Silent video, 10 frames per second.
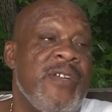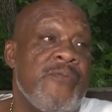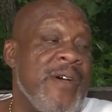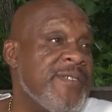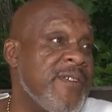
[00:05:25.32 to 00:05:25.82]
He
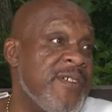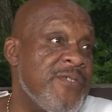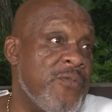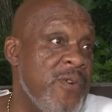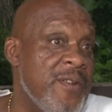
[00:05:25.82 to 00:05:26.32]
wrestled
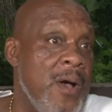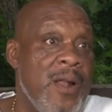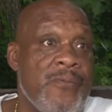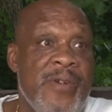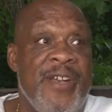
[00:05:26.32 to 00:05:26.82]
against the great
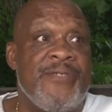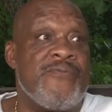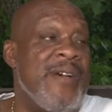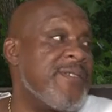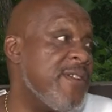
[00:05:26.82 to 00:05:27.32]
Harley Race,
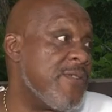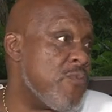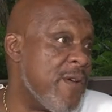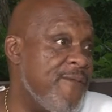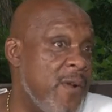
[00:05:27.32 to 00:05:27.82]
wrestled
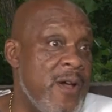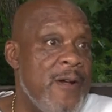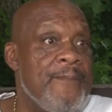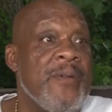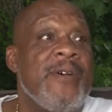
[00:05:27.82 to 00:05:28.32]
against Ric
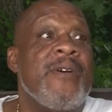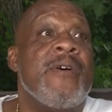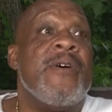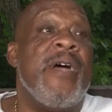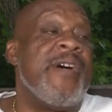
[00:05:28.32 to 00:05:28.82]
Flair.
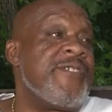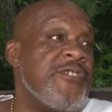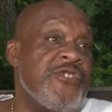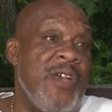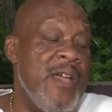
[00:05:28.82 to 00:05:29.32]
And it's
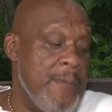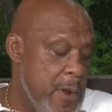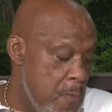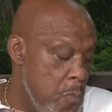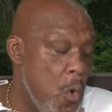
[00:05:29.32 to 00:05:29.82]
a shame
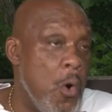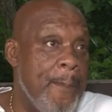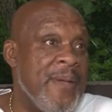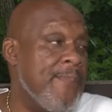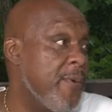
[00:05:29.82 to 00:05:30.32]
that more
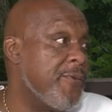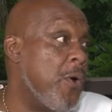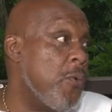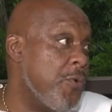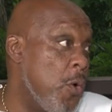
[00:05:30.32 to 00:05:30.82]
people
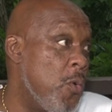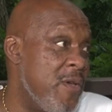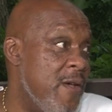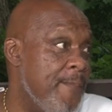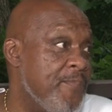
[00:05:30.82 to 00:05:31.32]
don't know
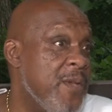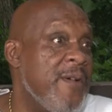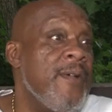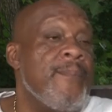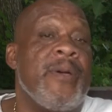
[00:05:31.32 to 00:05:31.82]
him,
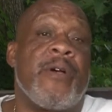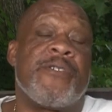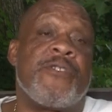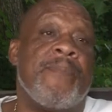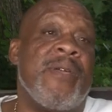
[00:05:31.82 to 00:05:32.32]

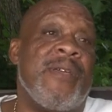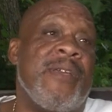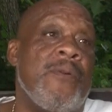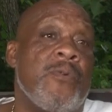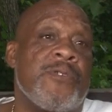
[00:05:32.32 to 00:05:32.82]
because to me,
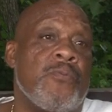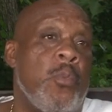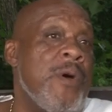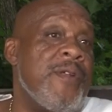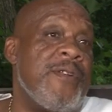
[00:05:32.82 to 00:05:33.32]
he was
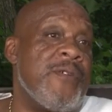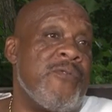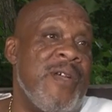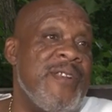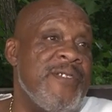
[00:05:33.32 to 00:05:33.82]
one of the
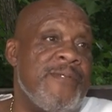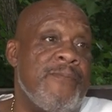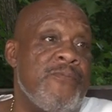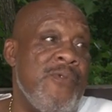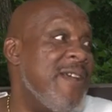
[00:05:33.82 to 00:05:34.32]
greatest
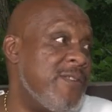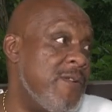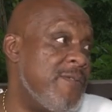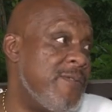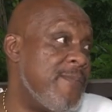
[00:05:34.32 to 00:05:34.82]

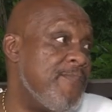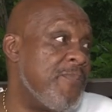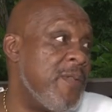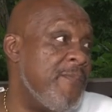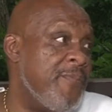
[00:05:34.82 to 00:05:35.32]
wrestlers
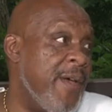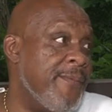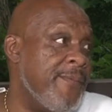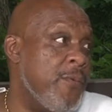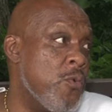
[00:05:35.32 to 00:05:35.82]
that
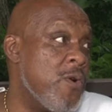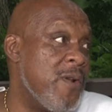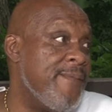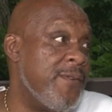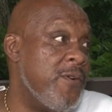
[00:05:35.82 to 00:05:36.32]
the
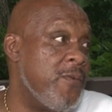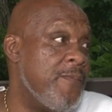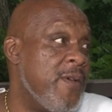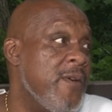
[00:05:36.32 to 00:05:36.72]
world ever knew.